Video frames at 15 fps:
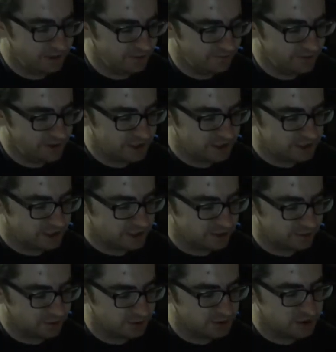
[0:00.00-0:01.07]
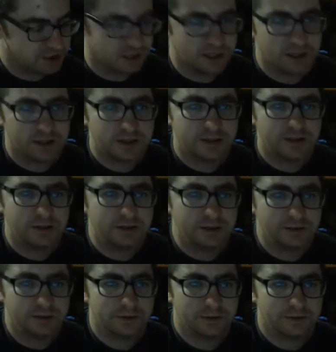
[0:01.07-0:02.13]
invisible
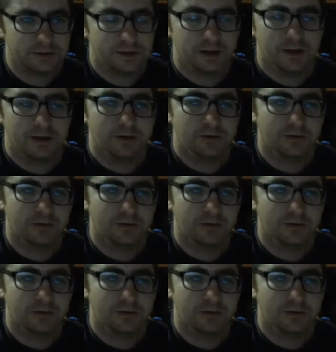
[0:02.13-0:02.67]
sun,